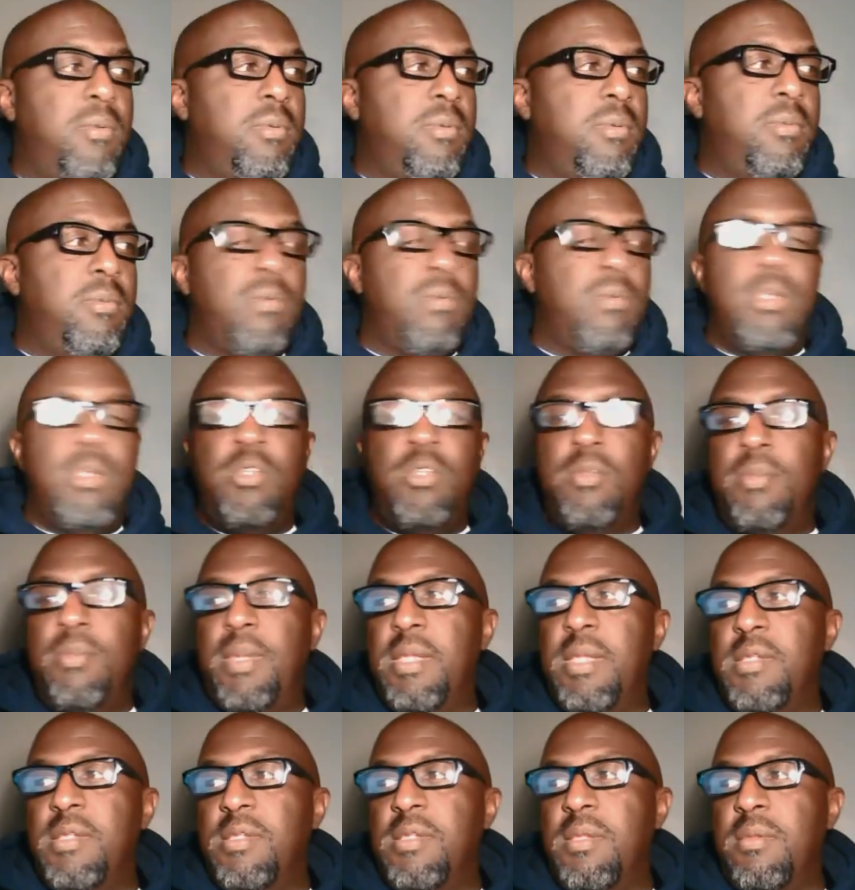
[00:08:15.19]
What you
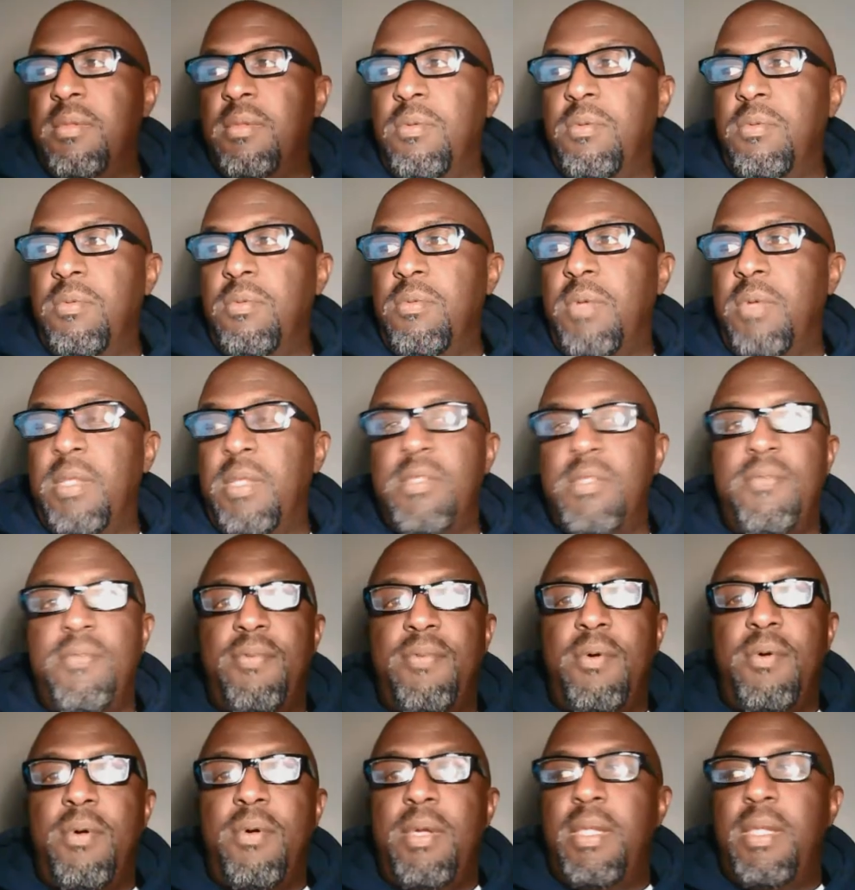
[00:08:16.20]
missing? Where's the
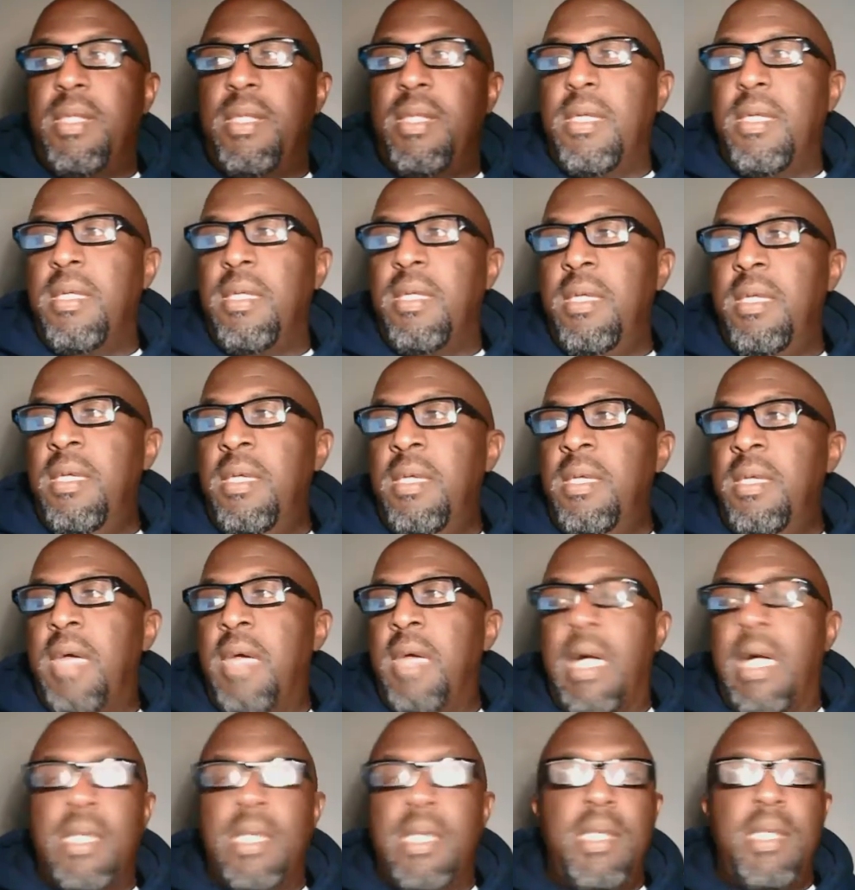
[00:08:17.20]
void at? How
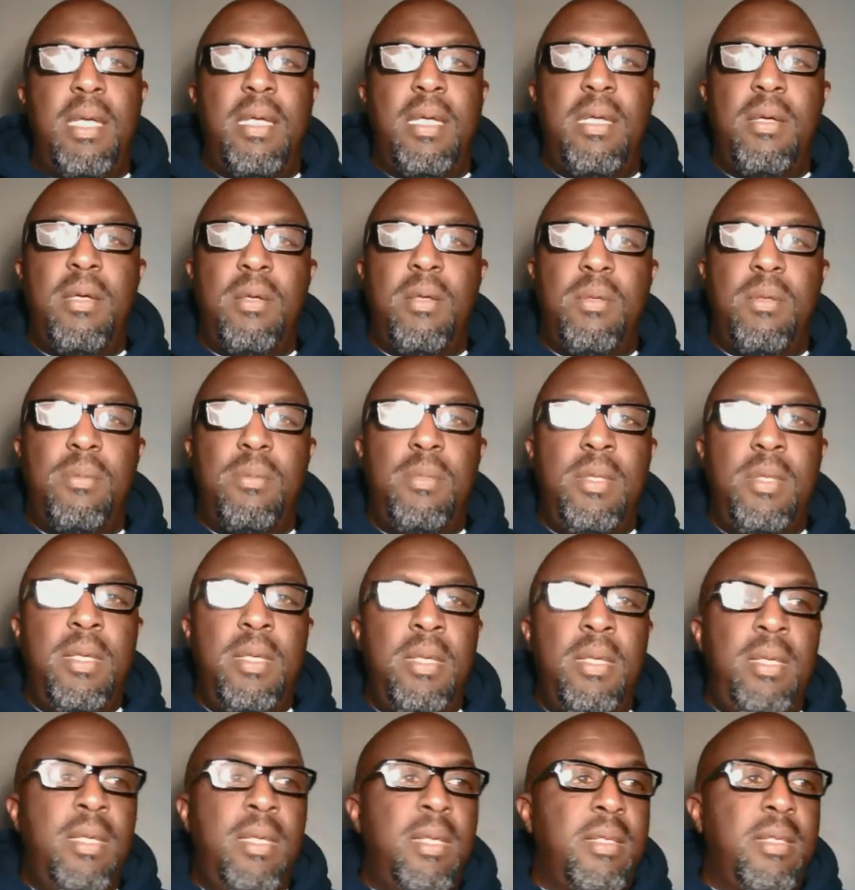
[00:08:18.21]
can I help?
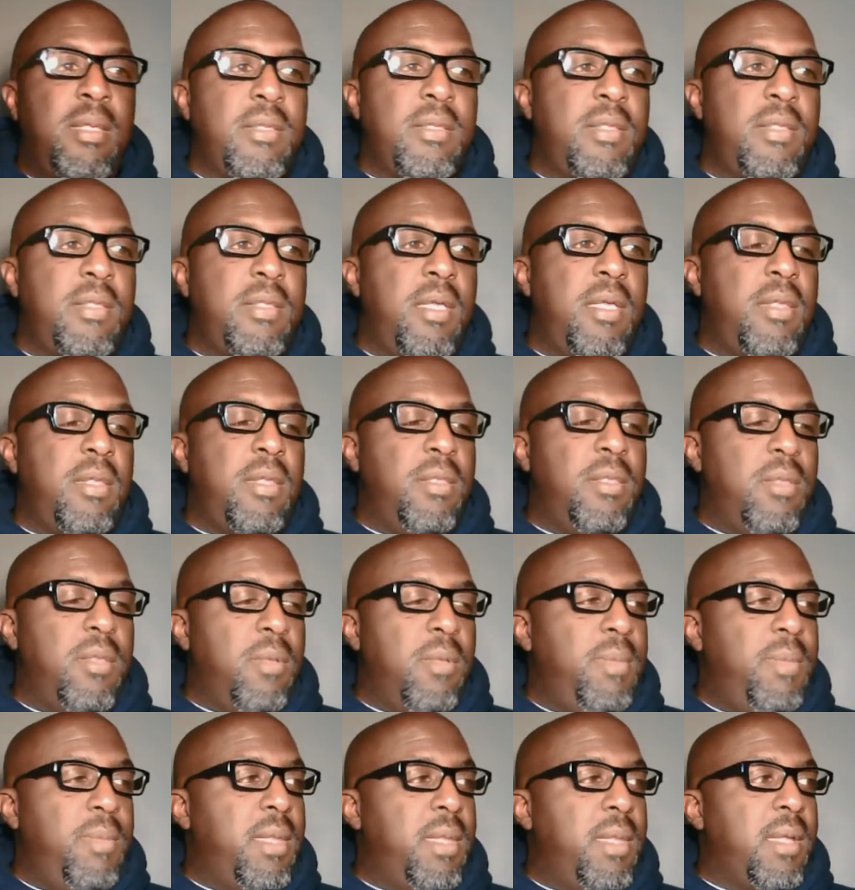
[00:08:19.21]
Instead
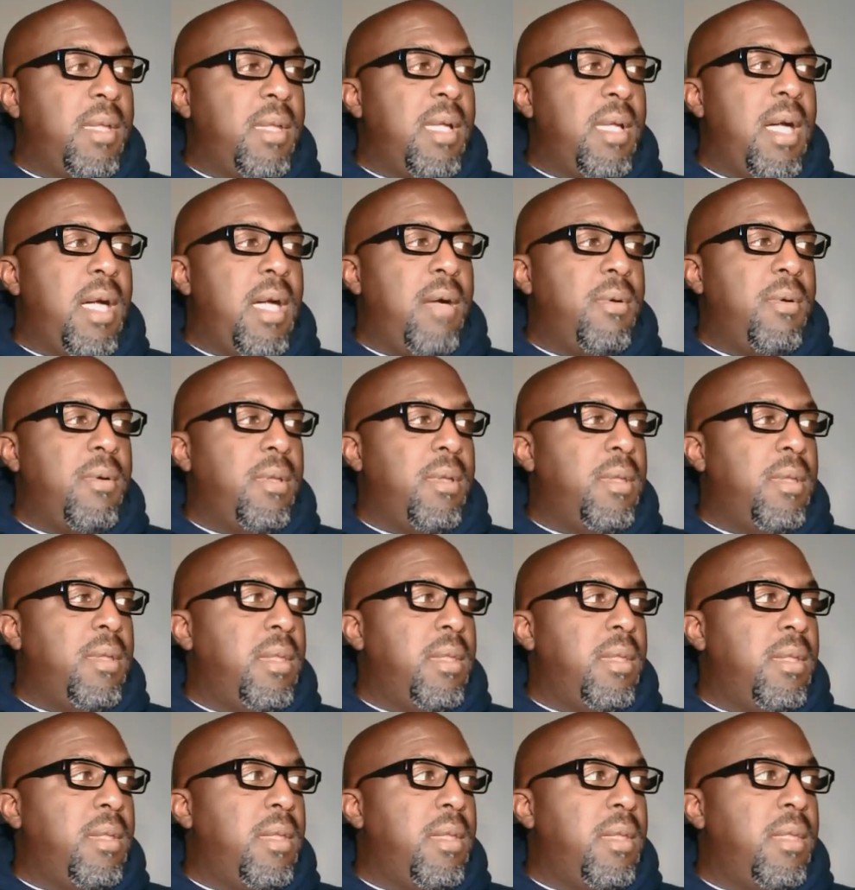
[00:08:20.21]
of being a coward and
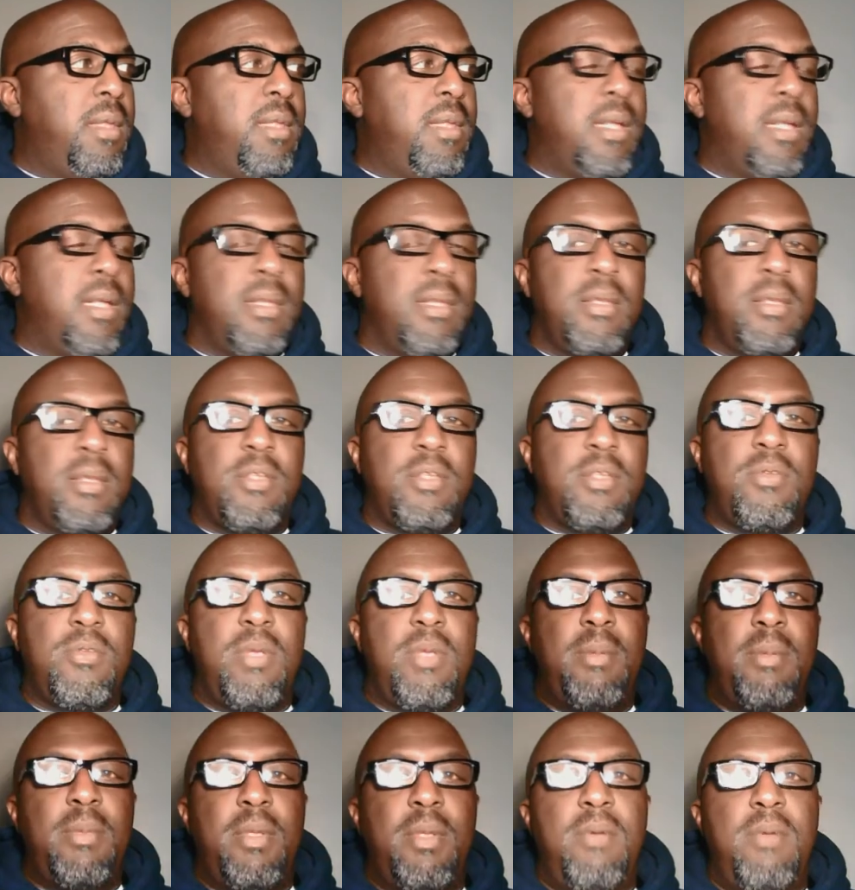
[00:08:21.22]
yelling and
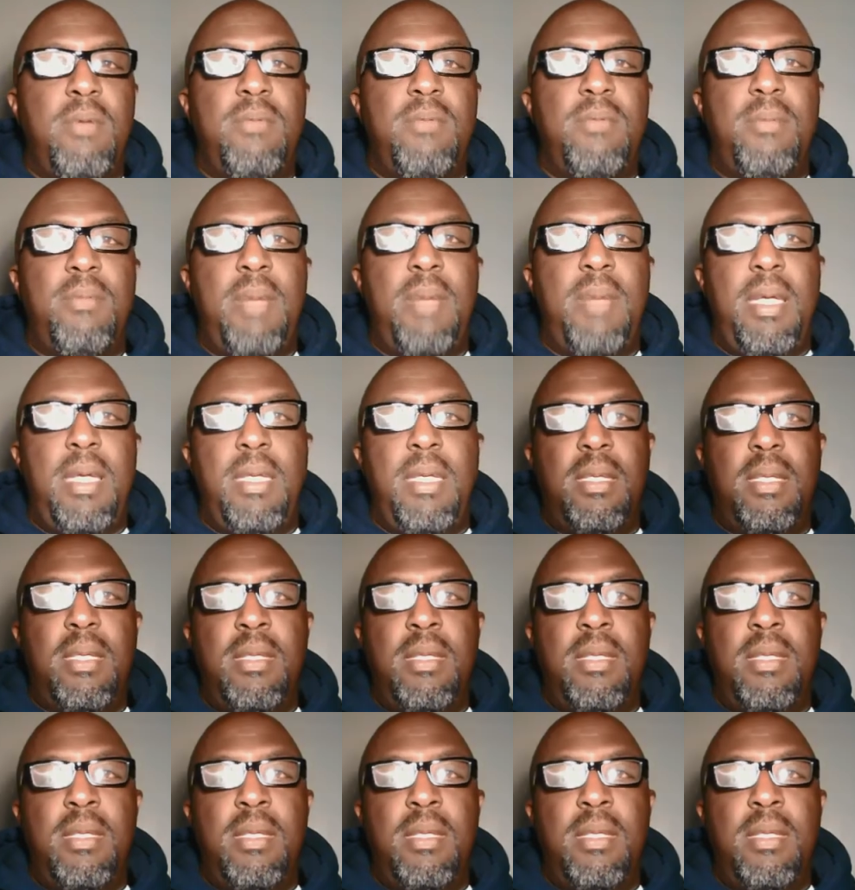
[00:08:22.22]
screaming over the mic.